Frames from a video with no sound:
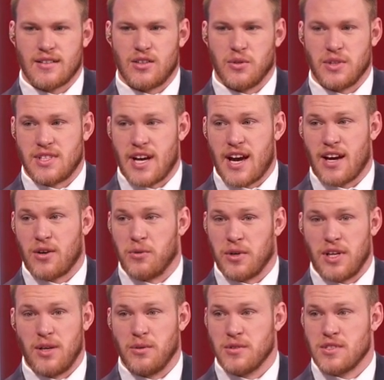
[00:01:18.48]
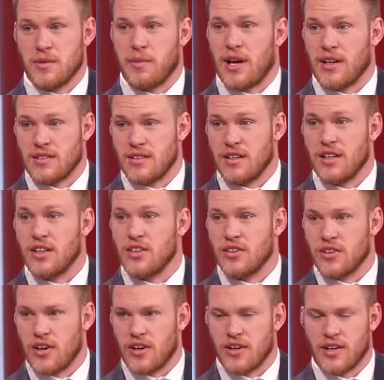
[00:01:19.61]
to attack what he was about to
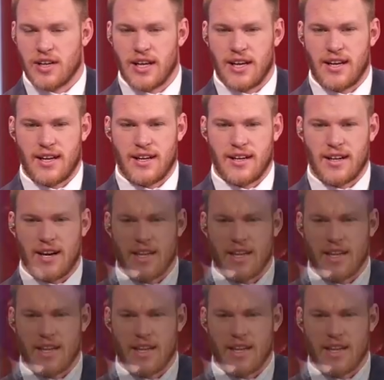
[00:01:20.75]
endure. And